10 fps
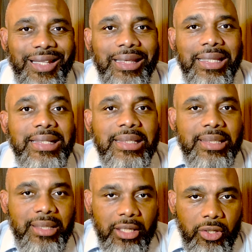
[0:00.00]

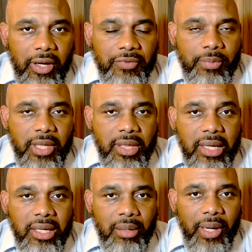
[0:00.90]
lenses that you have to be
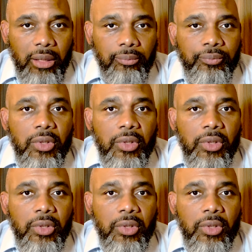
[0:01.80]
thinking about